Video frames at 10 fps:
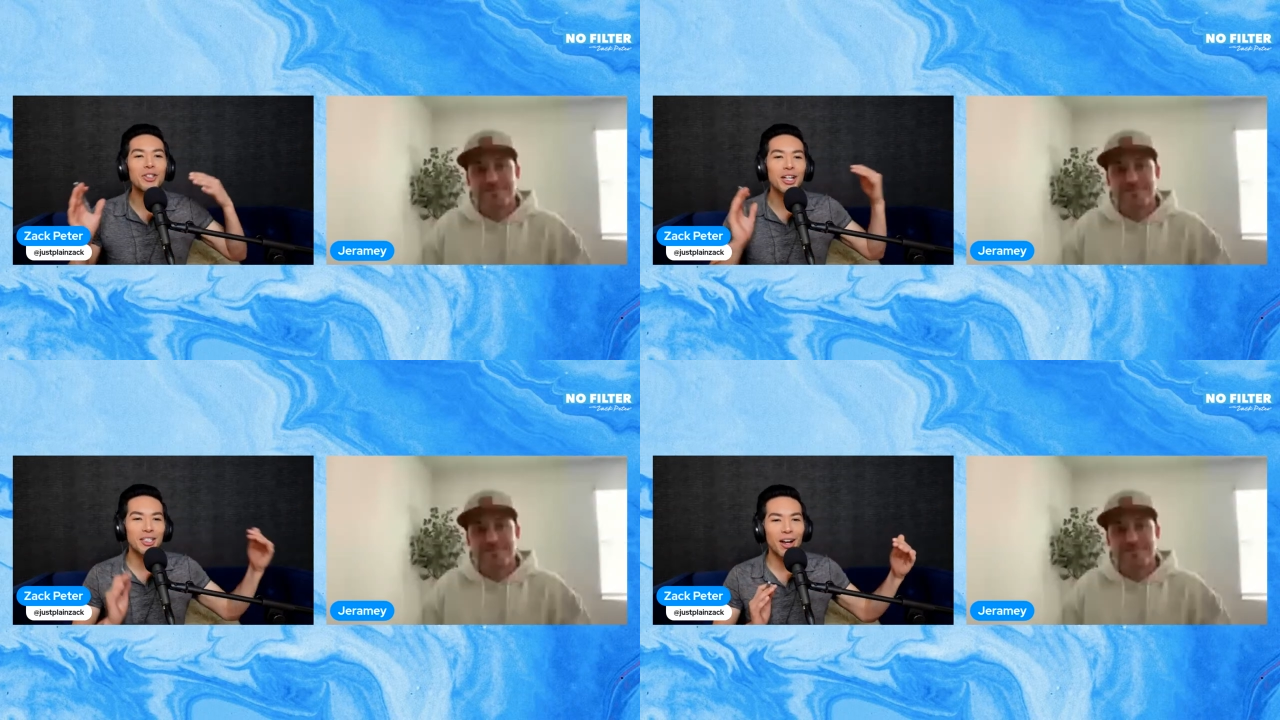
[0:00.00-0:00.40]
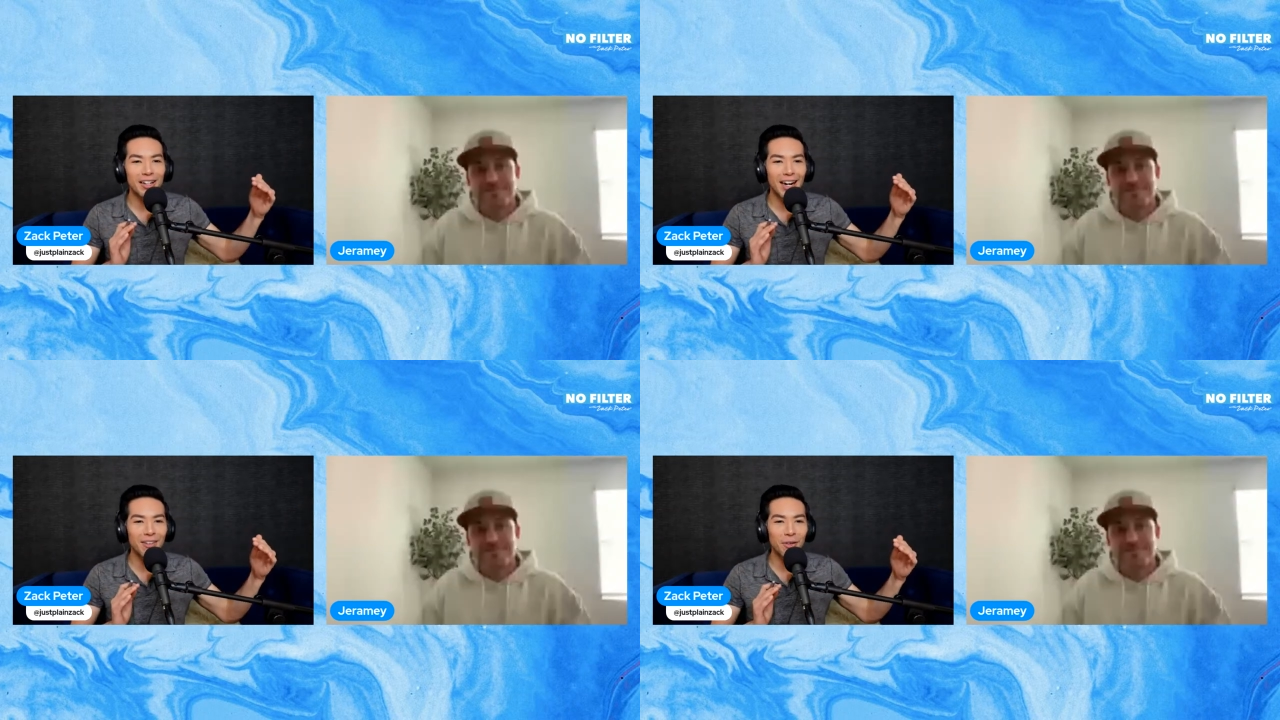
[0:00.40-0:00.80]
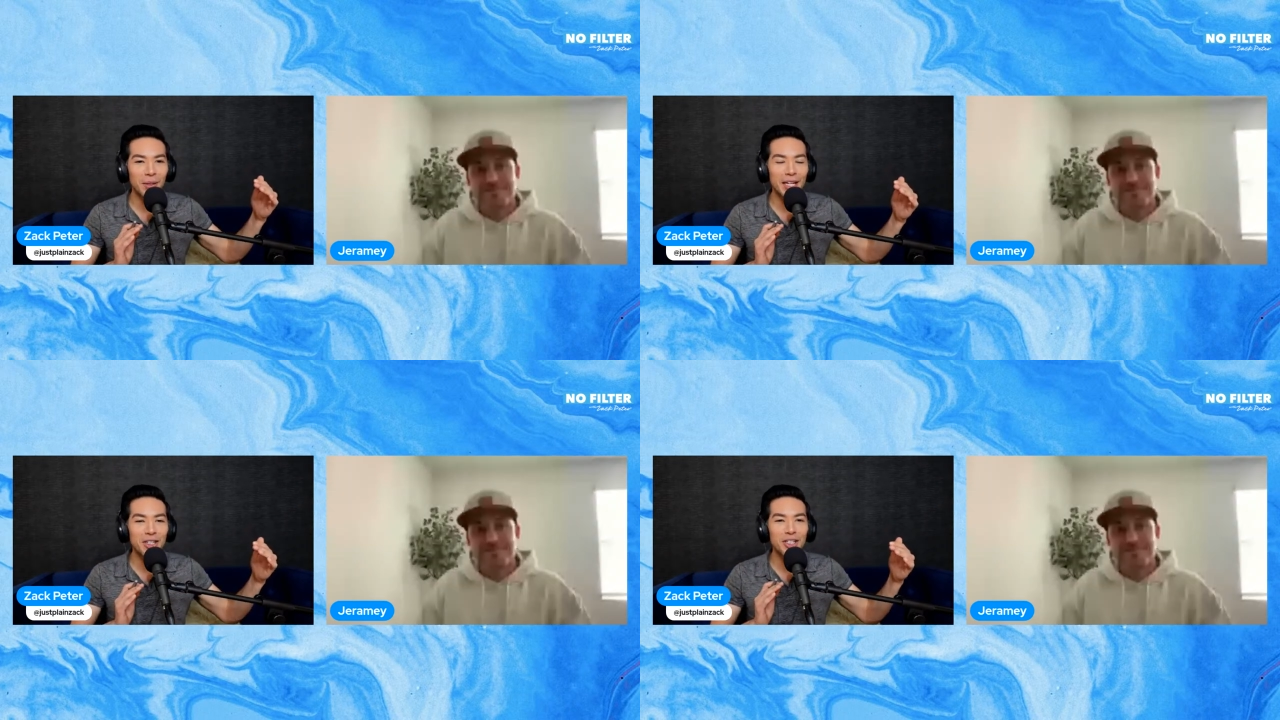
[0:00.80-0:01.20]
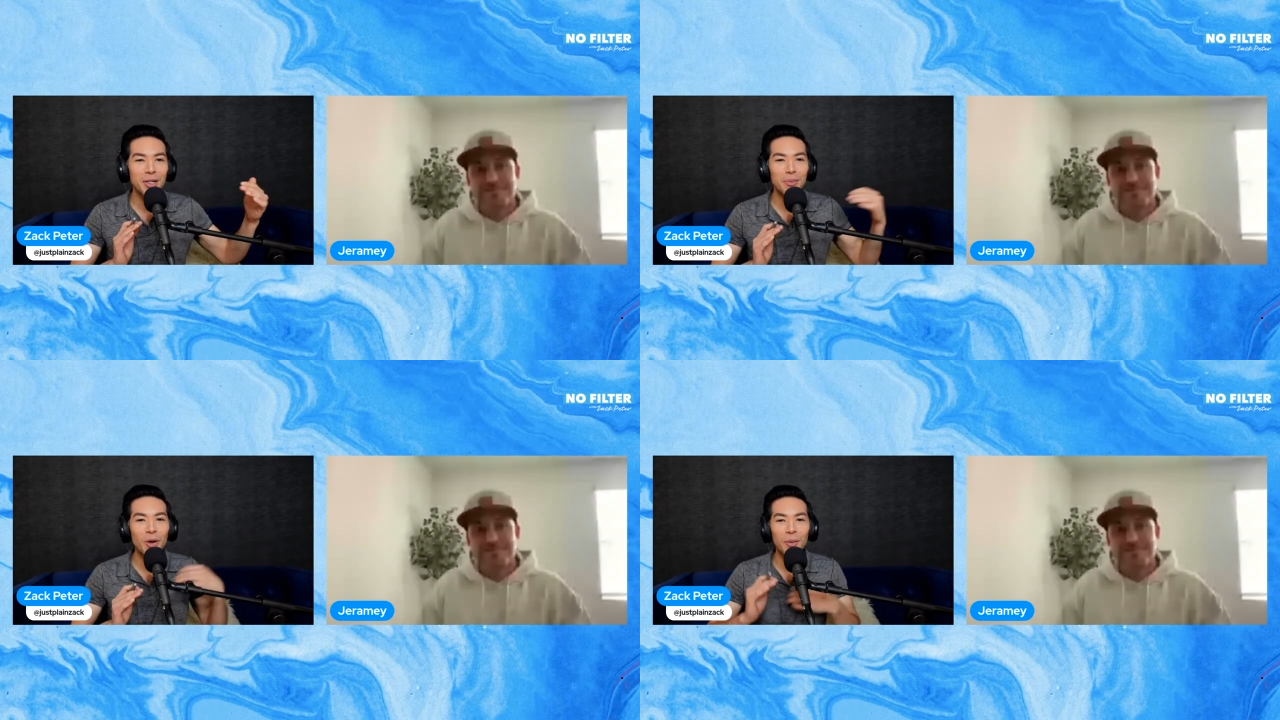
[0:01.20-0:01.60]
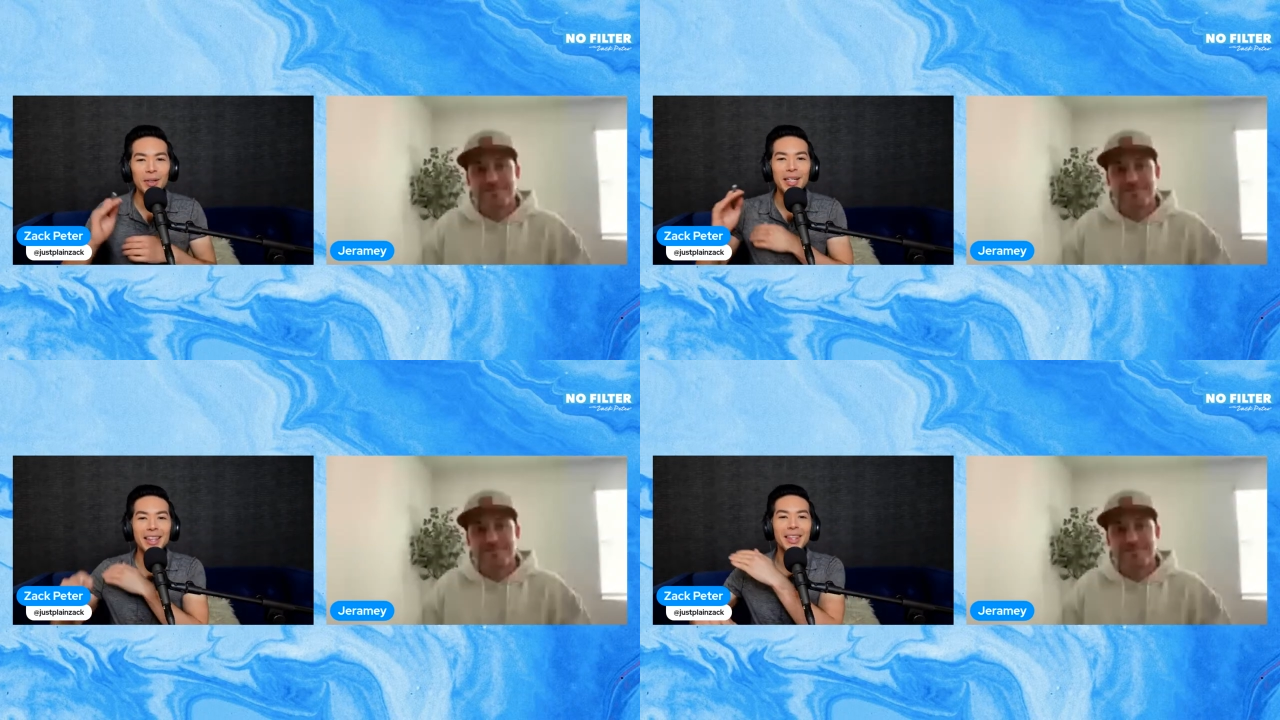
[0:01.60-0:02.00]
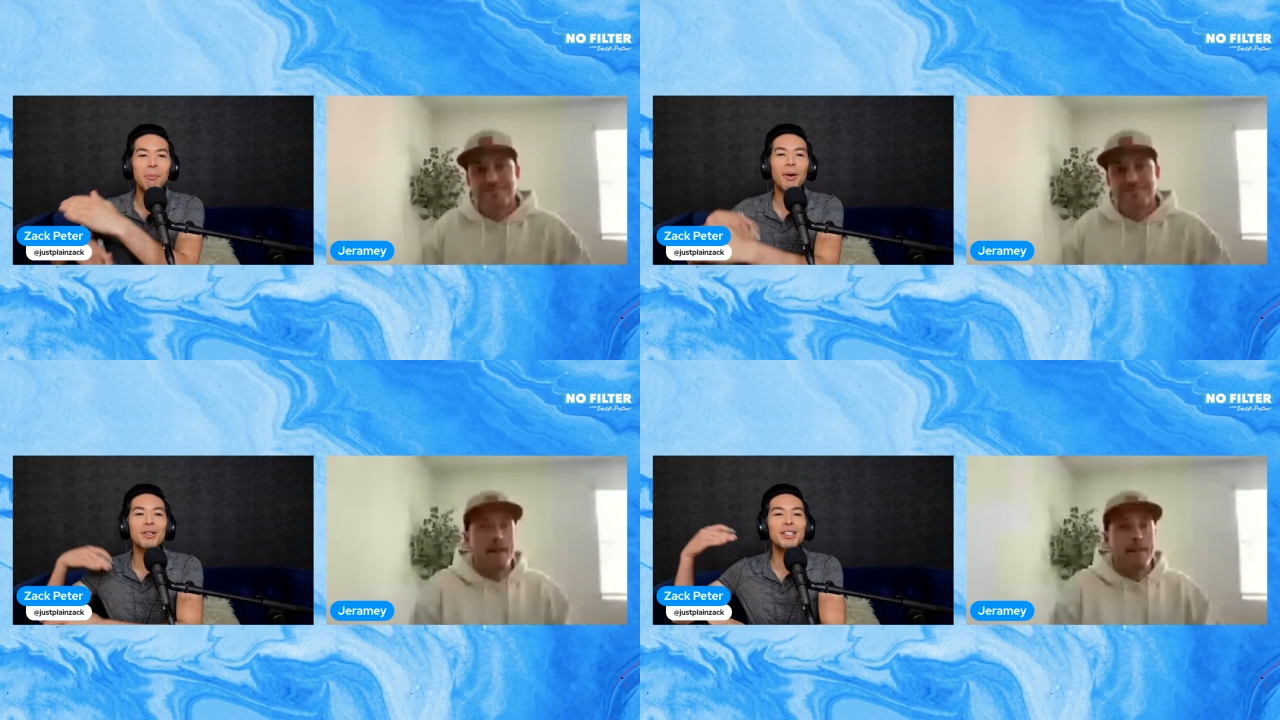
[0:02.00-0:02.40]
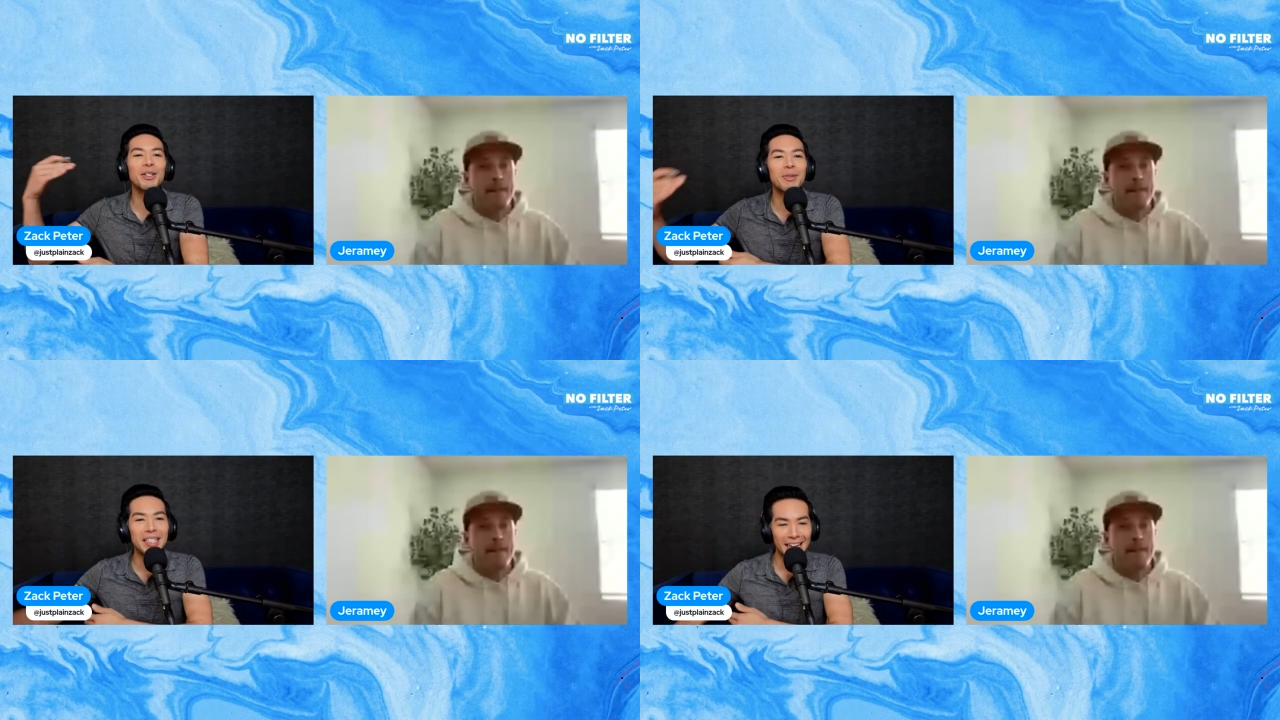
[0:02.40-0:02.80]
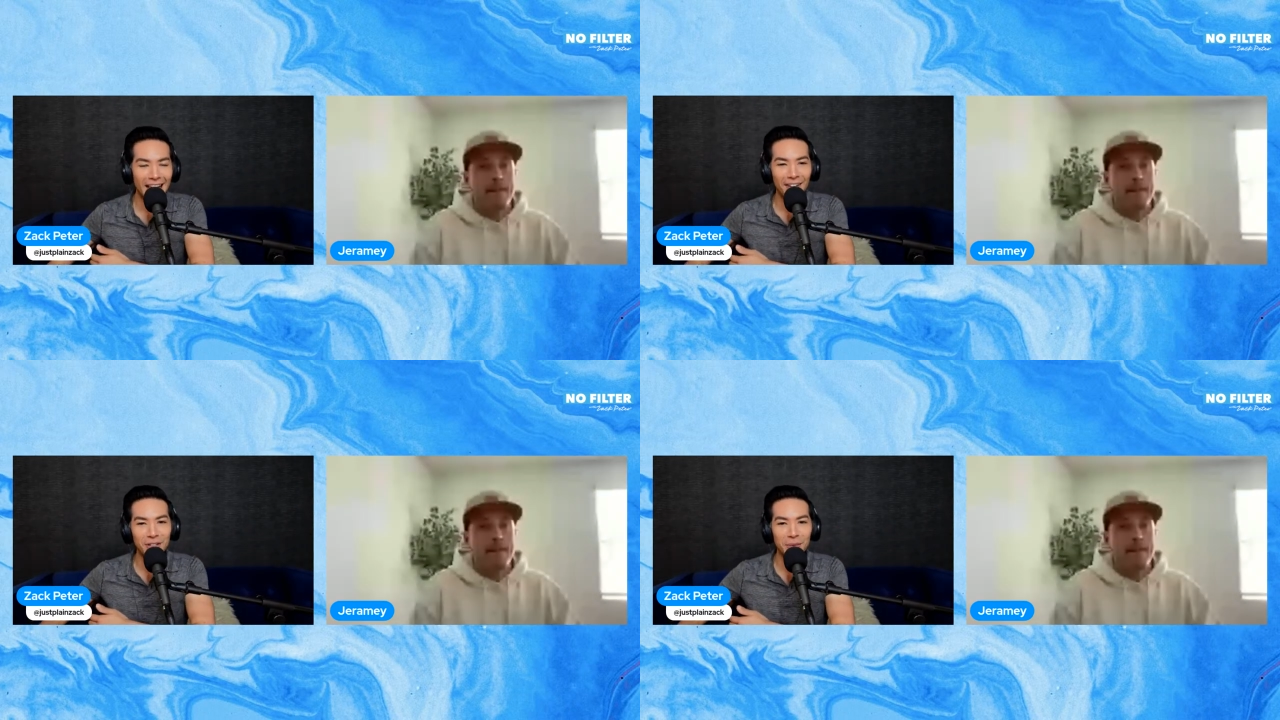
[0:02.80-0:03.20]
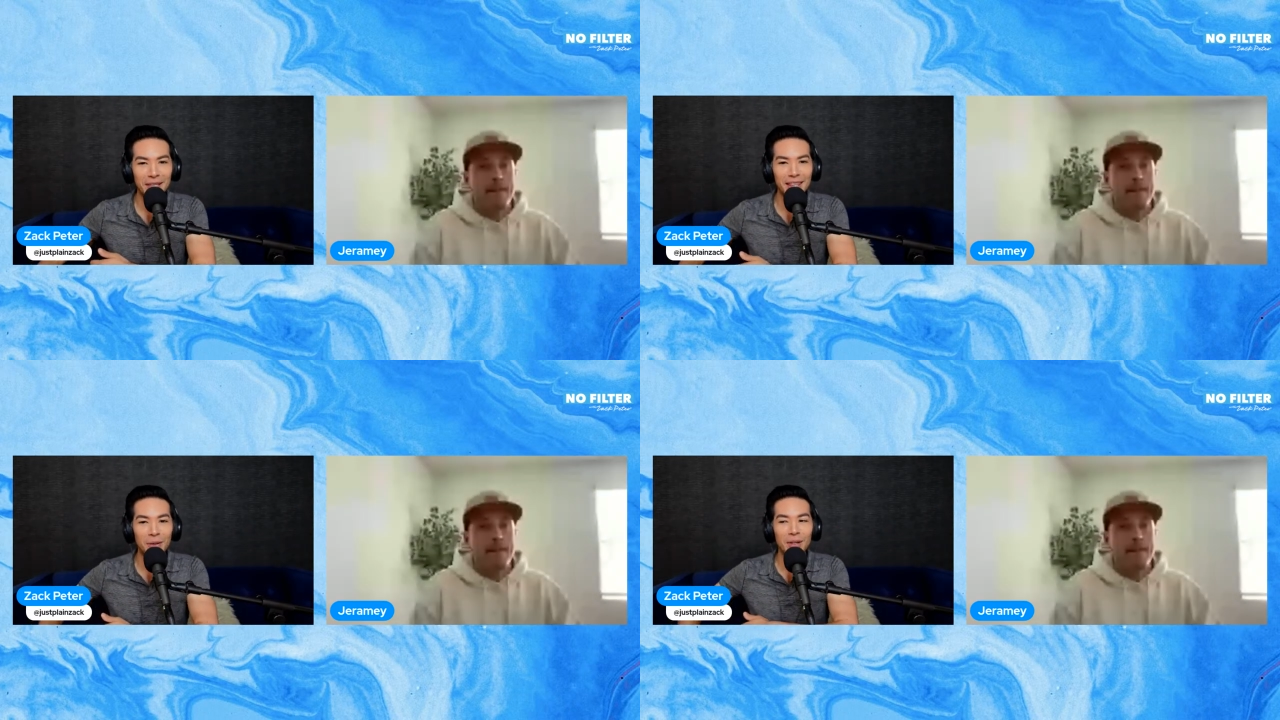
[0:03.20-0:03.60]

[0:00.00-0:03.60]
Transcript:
Speaker 1: just gotten out of a relationship normally the person you date after the